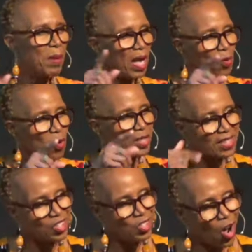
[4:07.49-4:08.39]
But I want
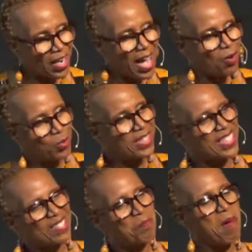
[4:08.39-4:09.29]
to start out with
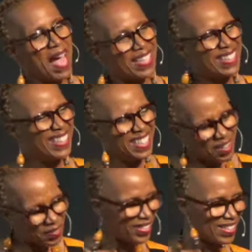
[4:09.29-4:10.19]
this
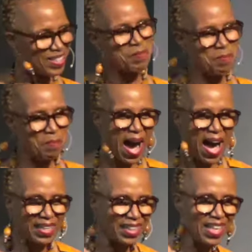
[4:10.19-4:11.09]
magnificent
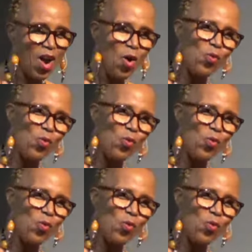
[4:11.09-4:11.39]
body.